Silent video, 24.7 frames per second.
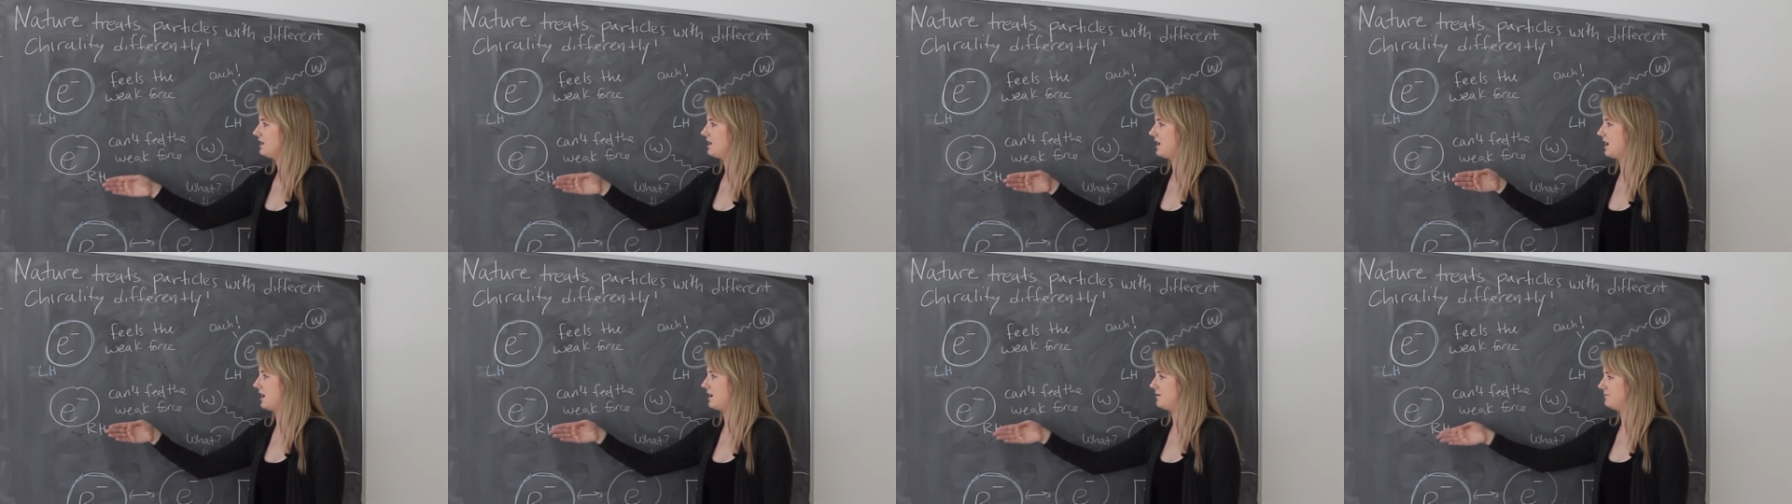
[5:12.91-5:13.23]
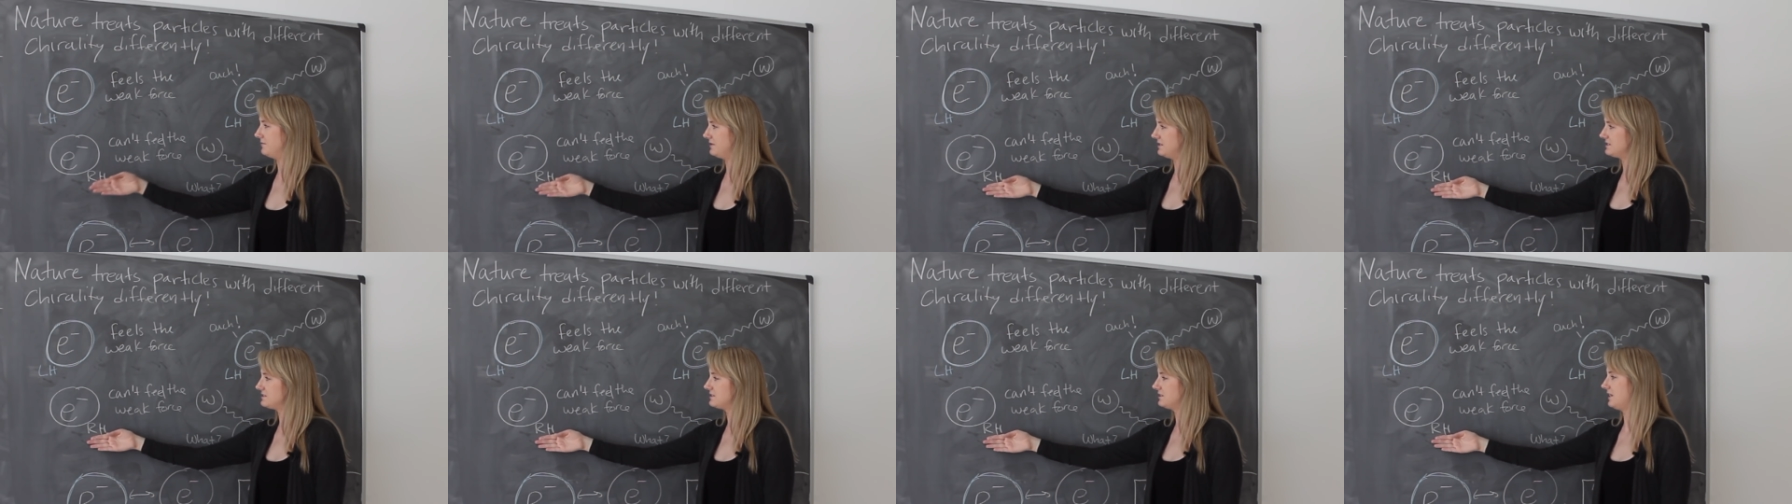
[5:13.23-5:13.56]

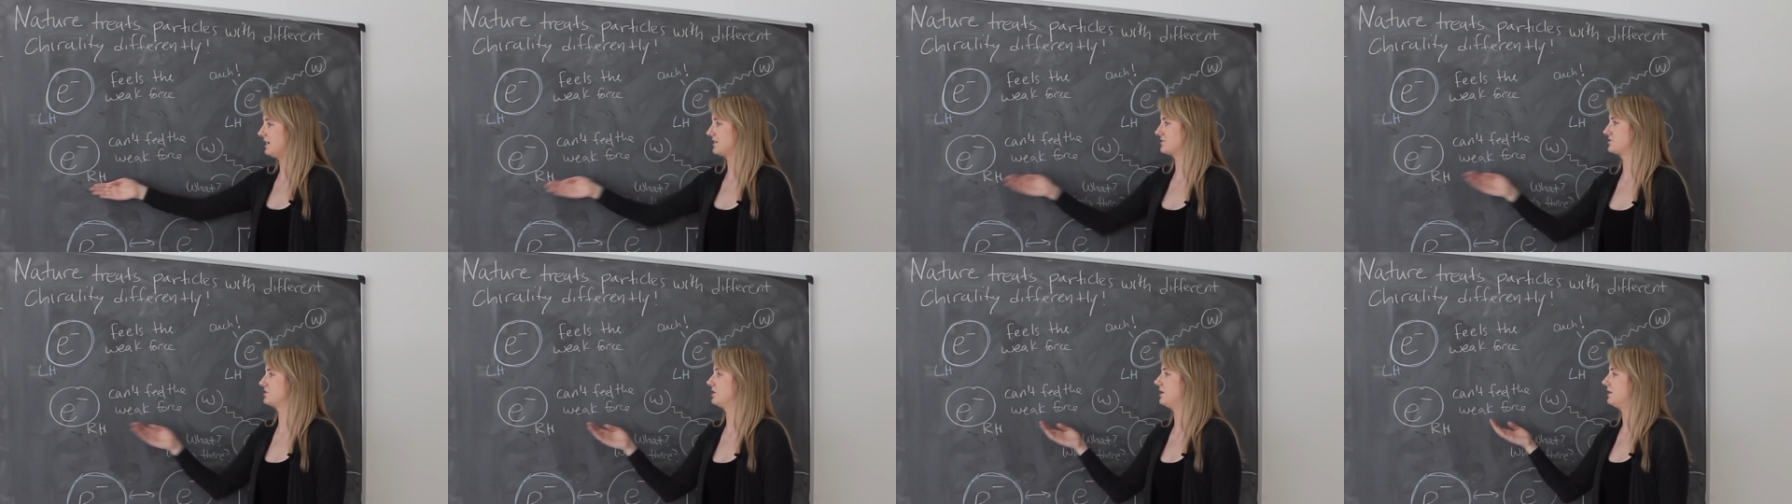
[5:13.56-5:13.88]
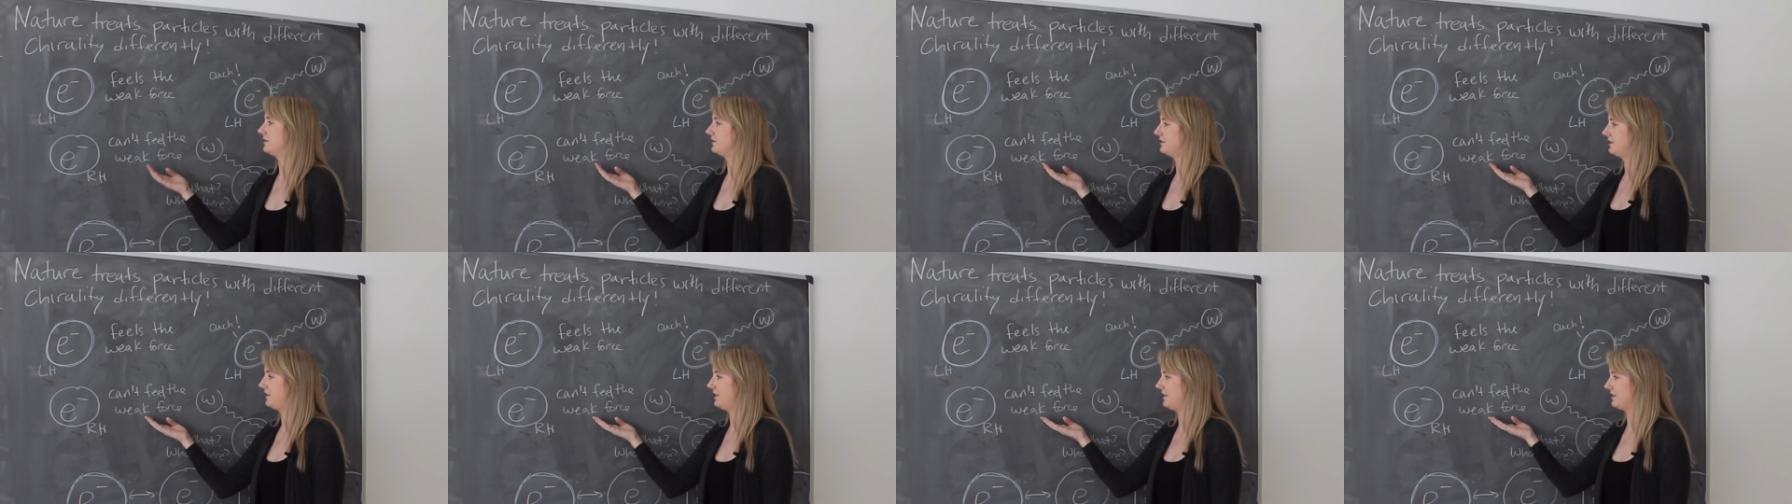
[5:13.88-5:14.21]
um, this
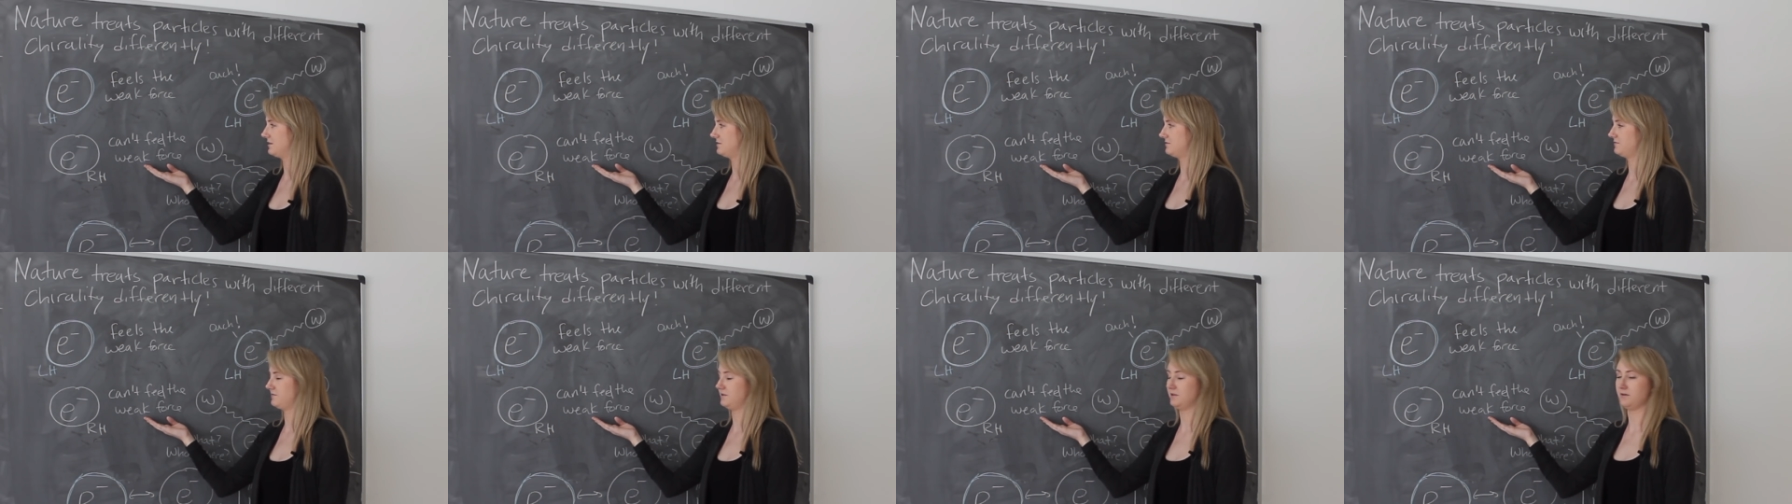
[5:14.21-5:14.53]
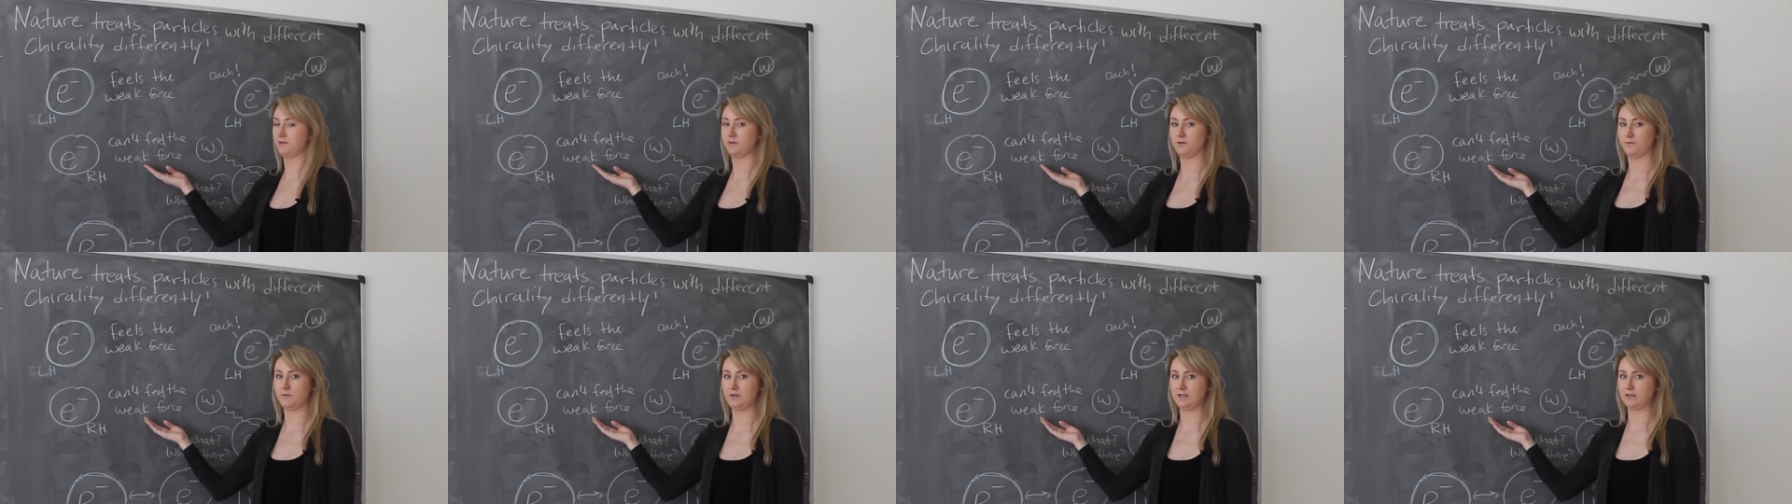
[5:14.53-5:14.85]
electron can't
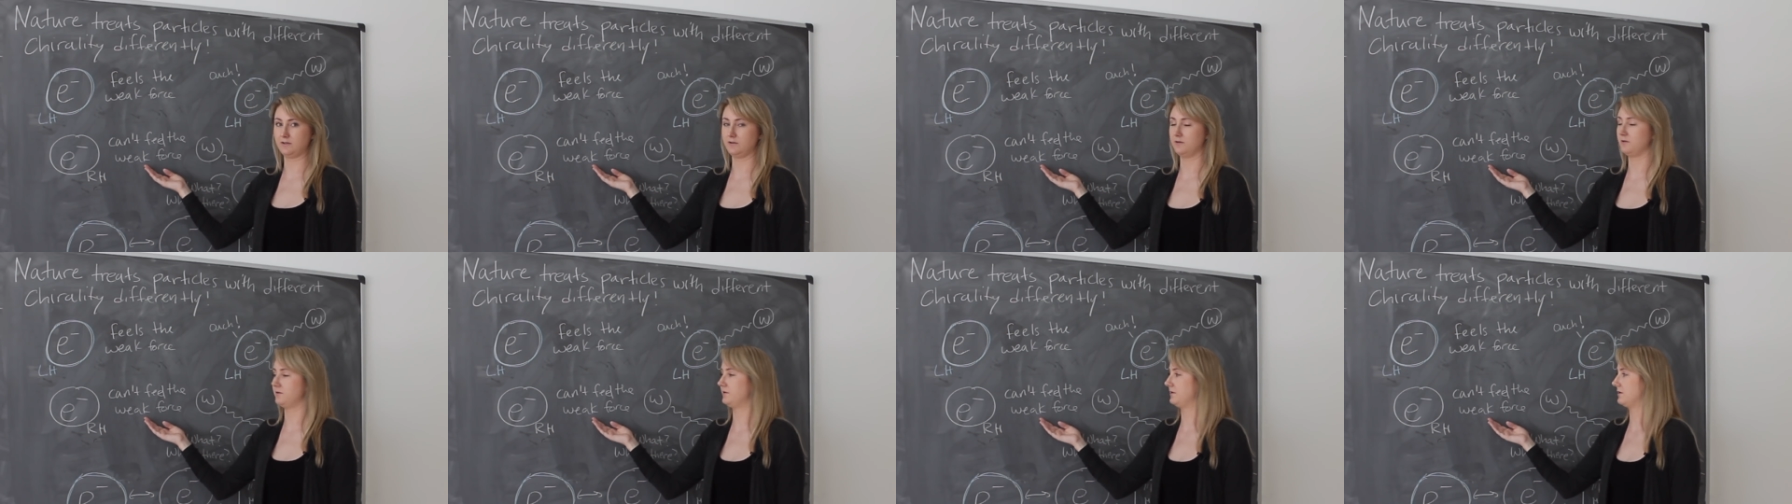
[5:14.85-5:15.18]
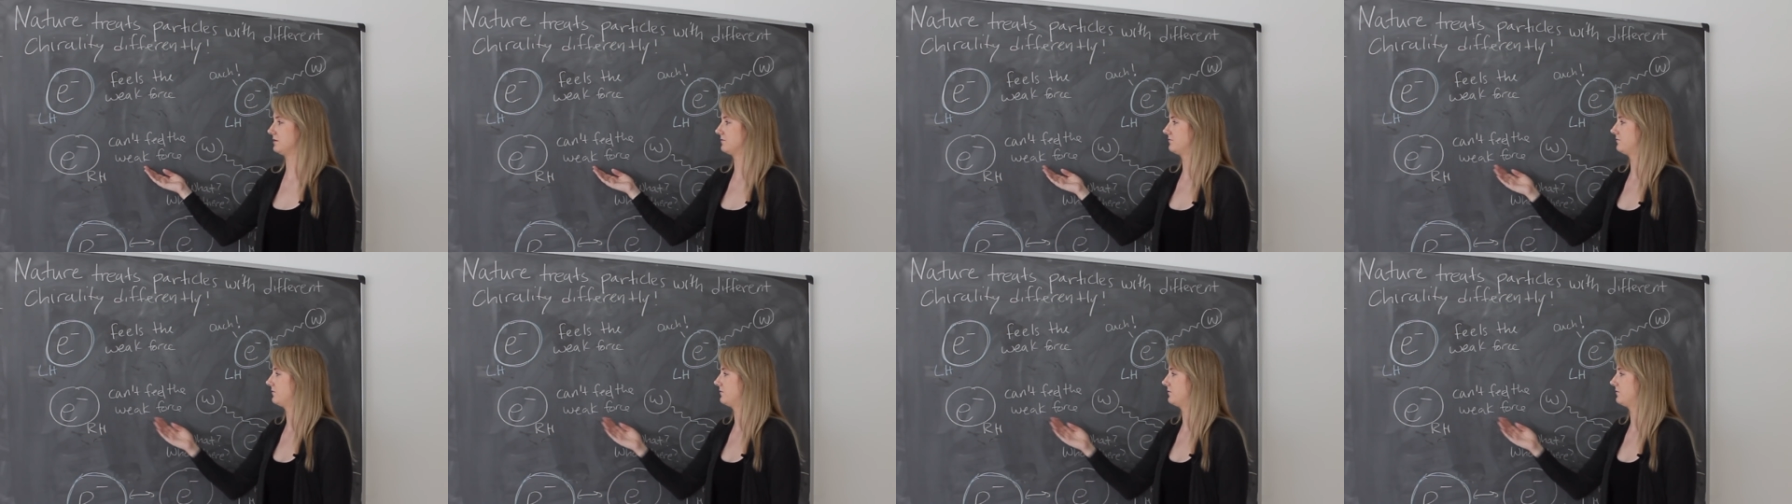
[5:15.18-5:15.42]
feel the weak nuclear